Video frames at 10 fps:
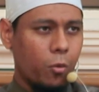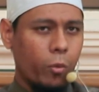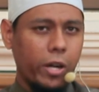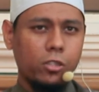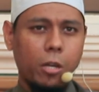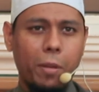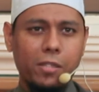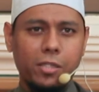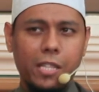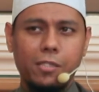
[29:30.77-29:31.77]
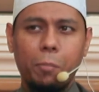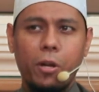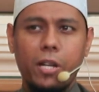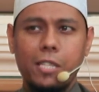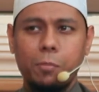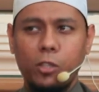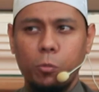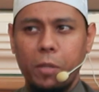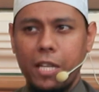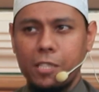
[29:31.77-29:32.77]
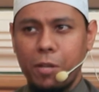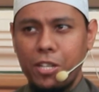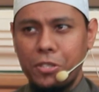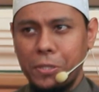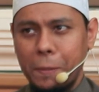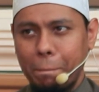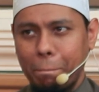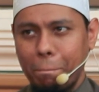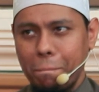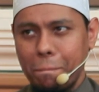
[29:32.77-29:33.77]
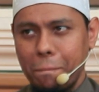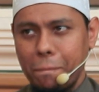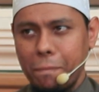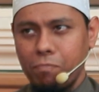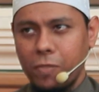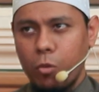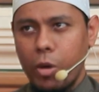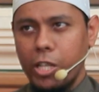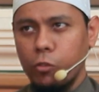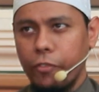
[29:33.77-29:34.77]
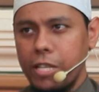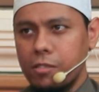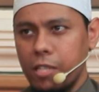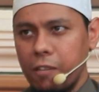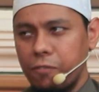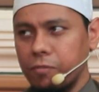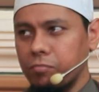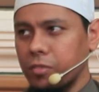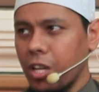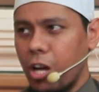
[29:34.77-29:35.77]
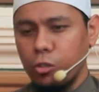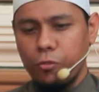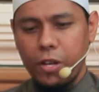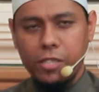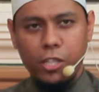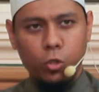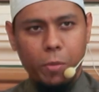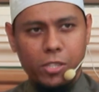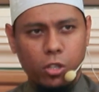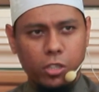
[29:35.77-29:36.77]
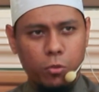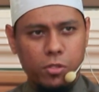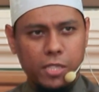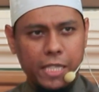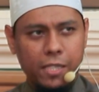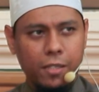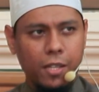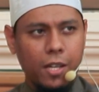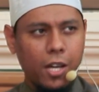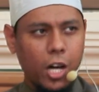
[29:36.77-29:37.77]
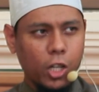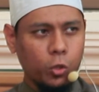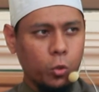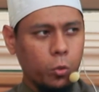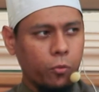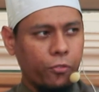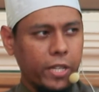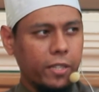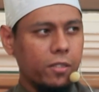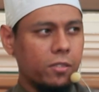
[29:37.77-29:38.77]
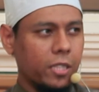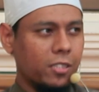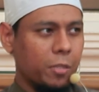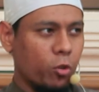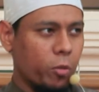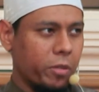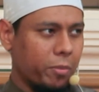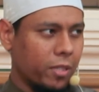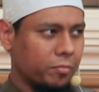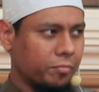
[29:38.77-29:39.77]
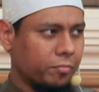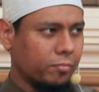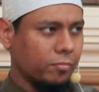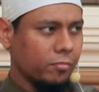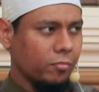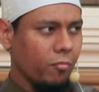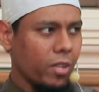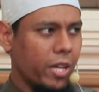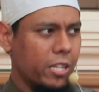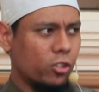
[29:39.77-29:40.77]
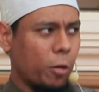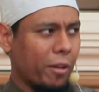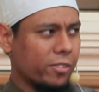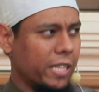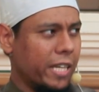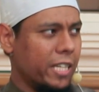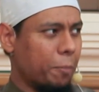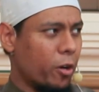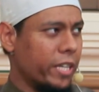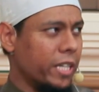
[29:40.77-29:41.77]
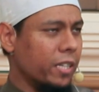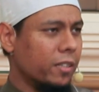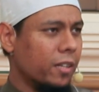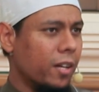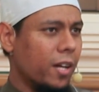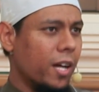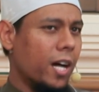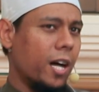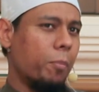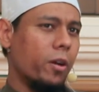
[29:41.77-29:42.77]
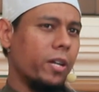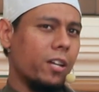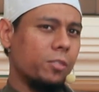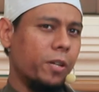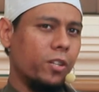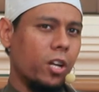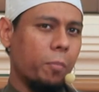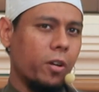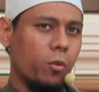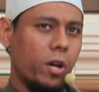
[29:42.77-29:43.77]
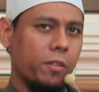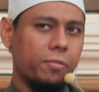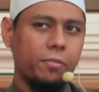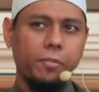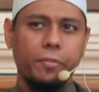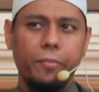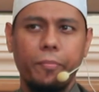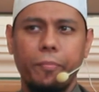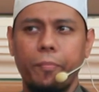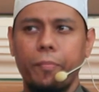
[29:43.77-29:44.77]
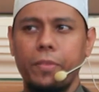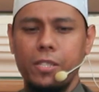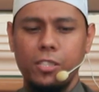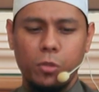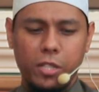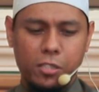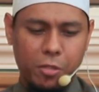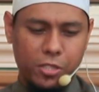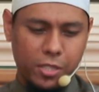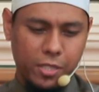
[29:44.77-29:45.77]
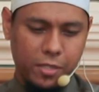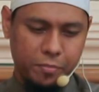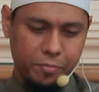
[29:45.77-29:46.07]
what is compulsory is upon the husband to pay the expiation. Whether to free a slave, or to fast any two months continuously, or to feed 60 poor people. It is compulsory any upon the, upon the husband, not upon the wife. This is what is mentioned here.